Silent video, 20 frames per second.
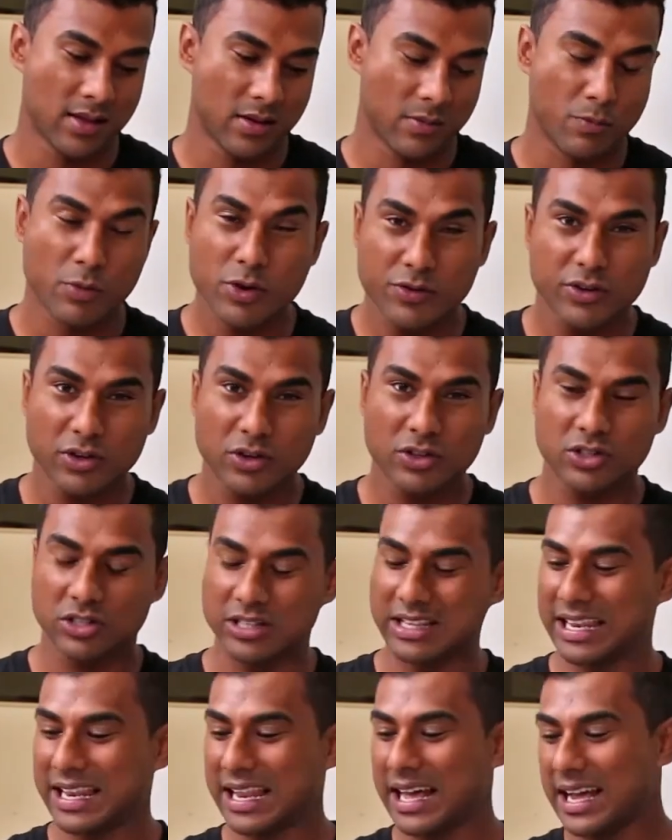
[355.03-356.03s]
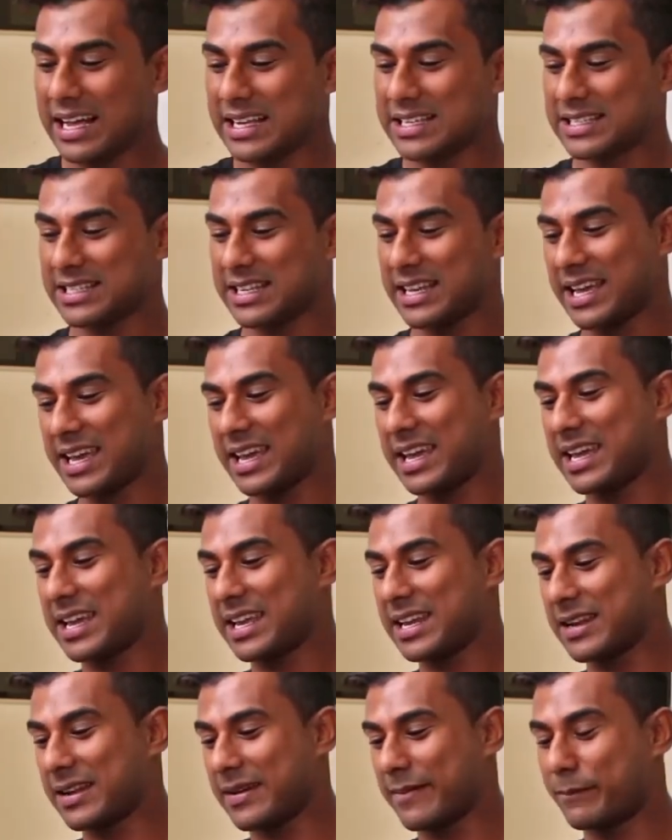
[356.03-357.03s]
Moving on to the last
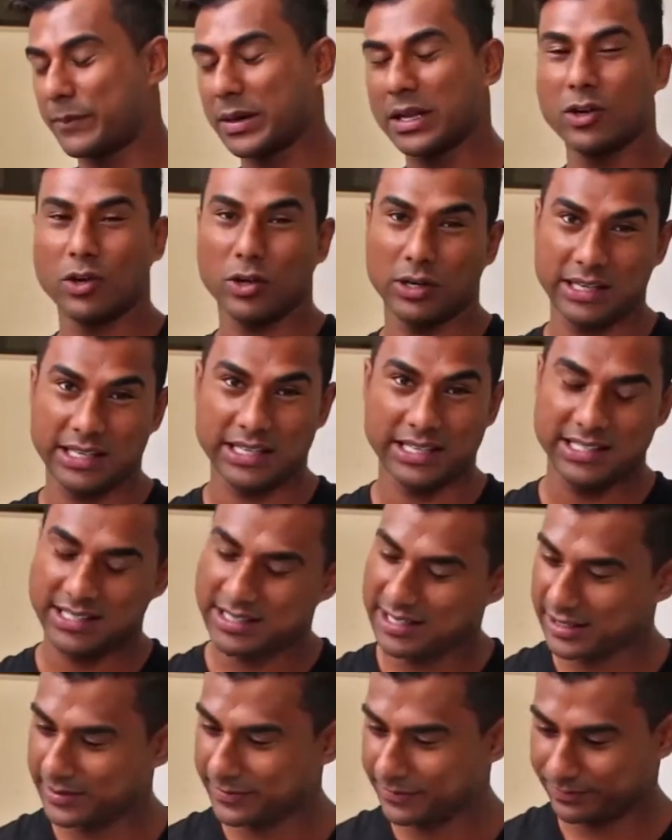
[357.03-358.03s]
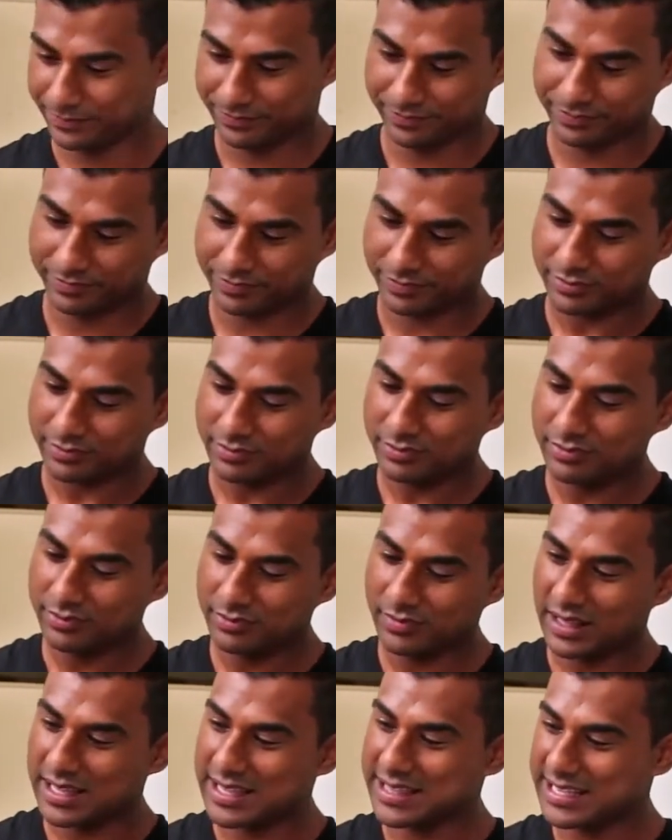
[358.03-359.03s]
and but not least,
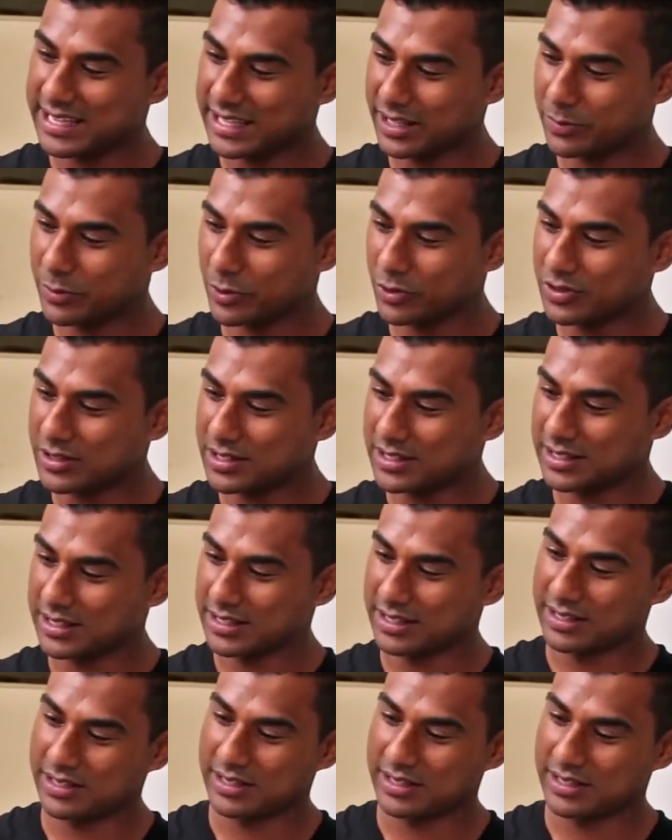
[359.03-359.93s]
the other boots,